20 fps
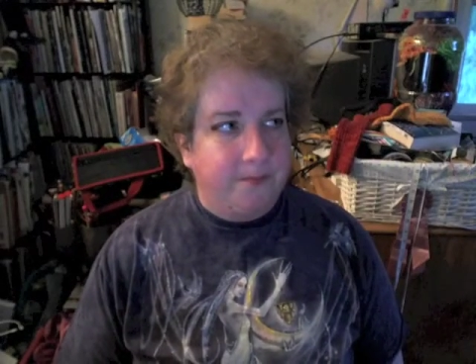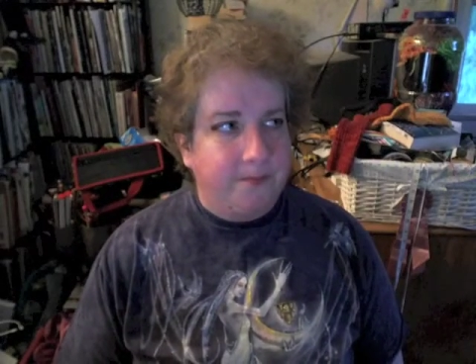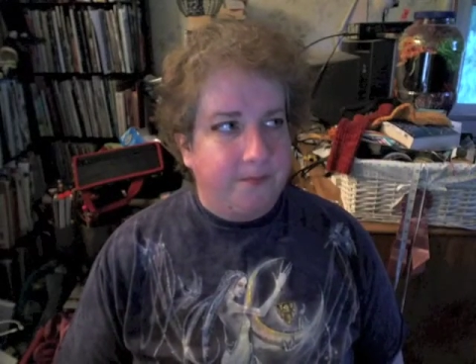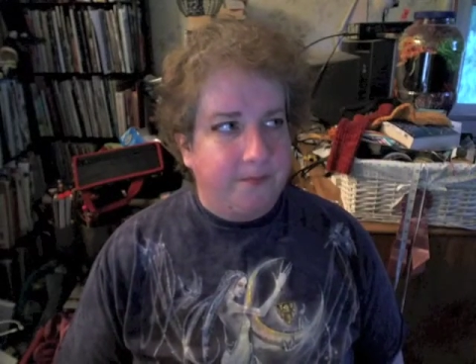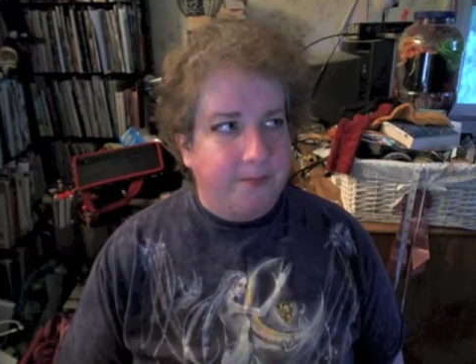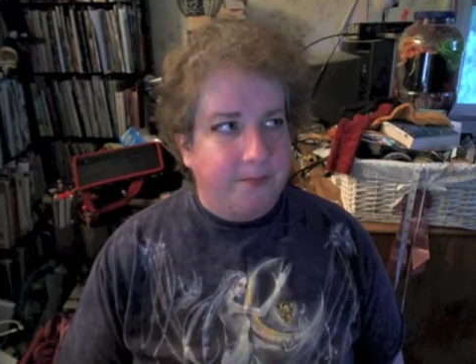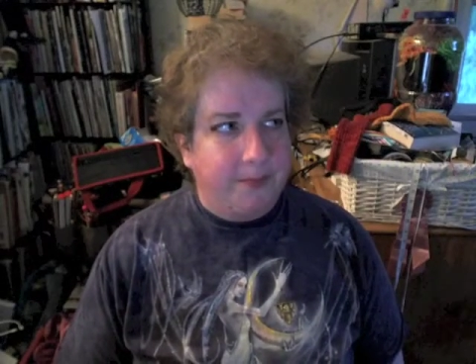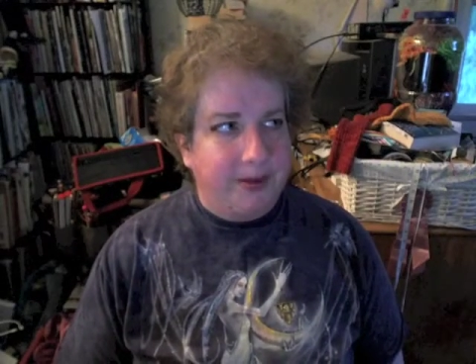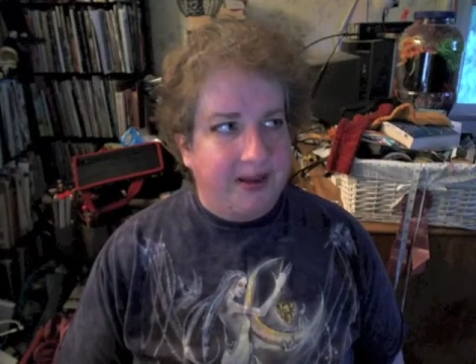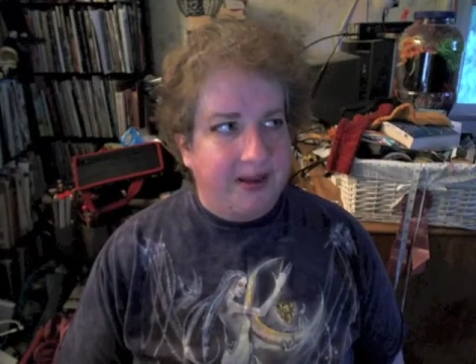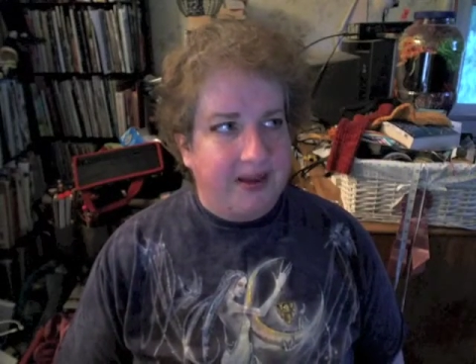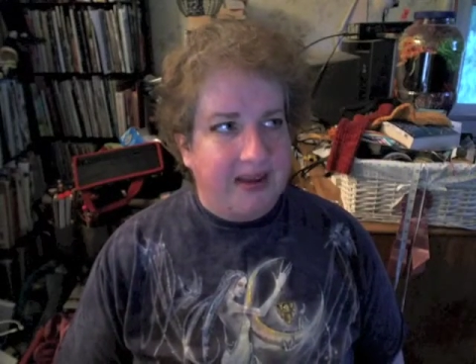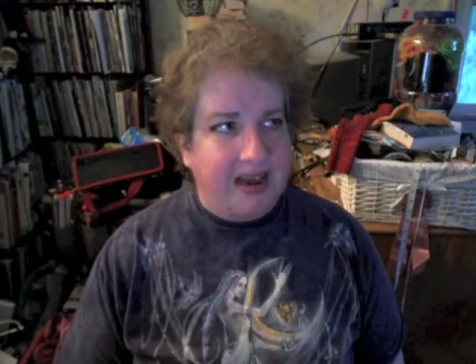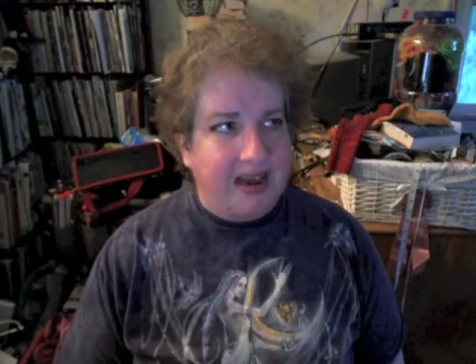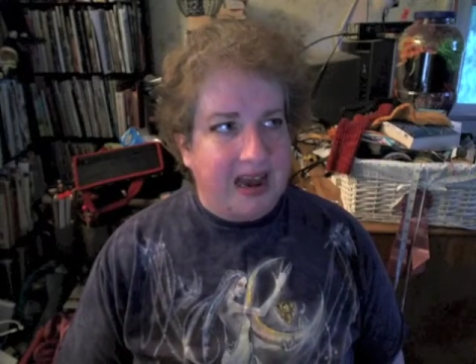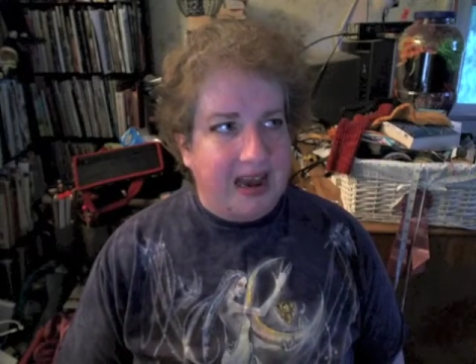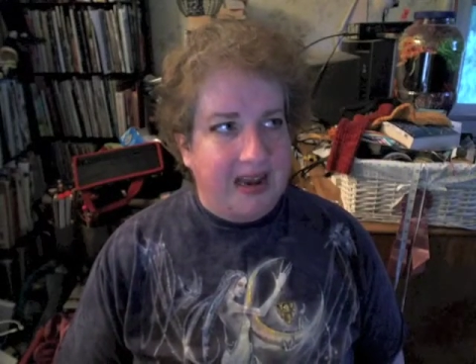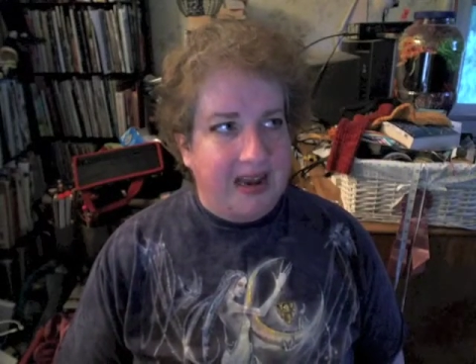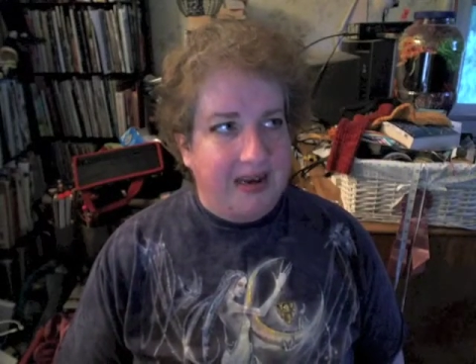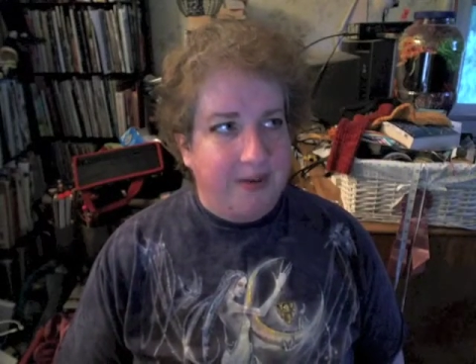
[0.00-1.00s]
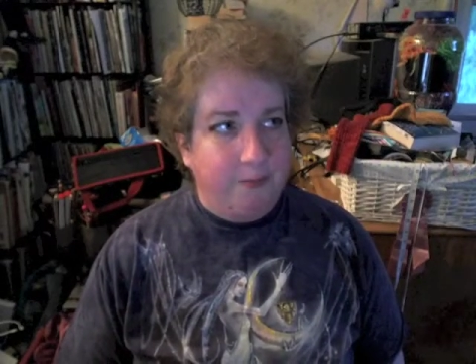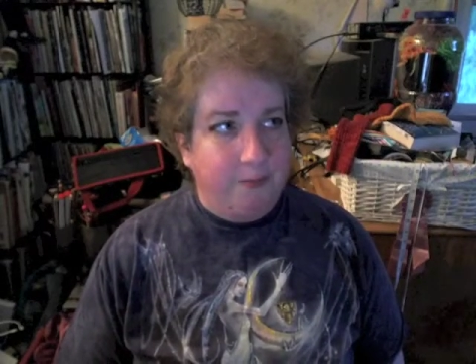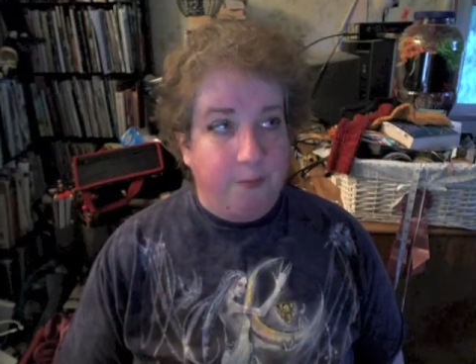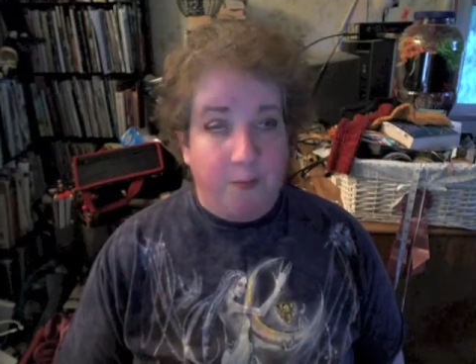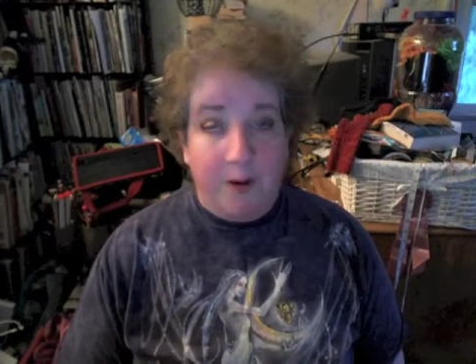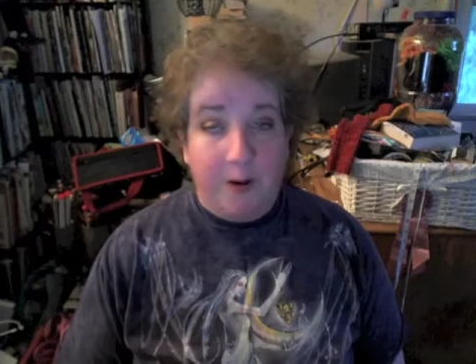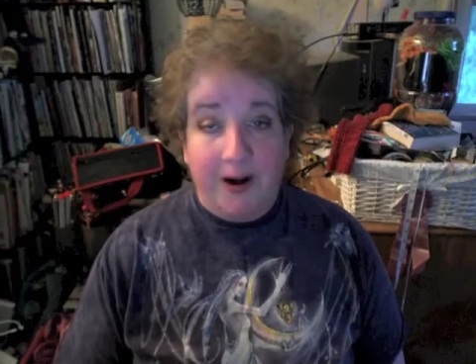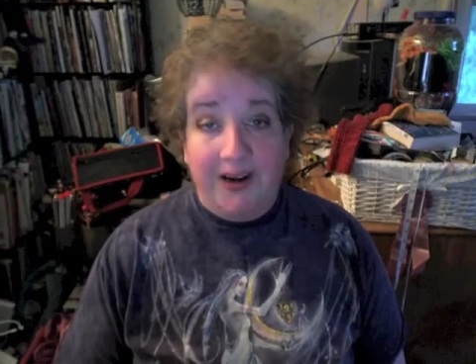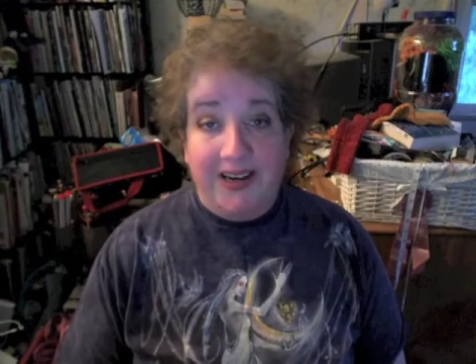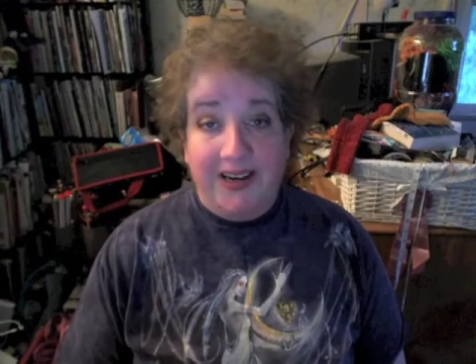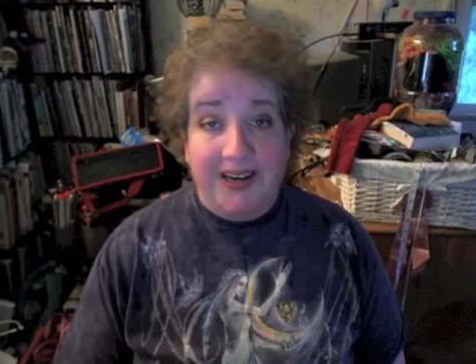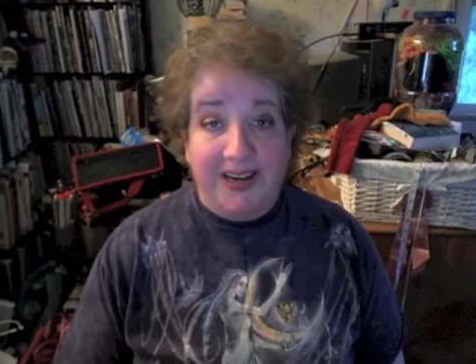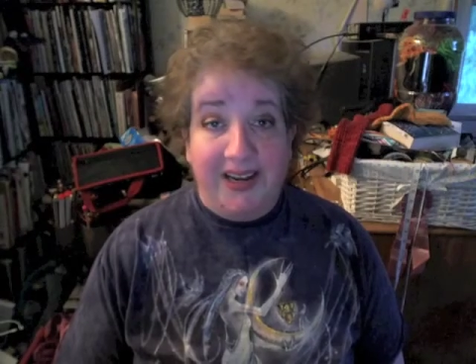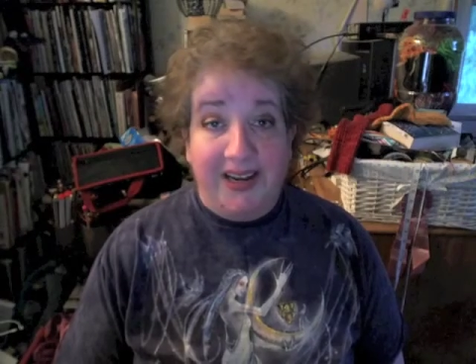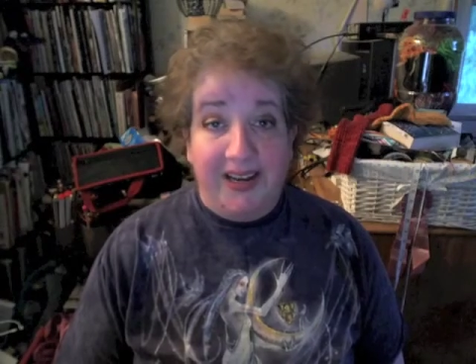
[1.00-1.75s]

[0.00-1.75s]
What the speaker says: But I wanted to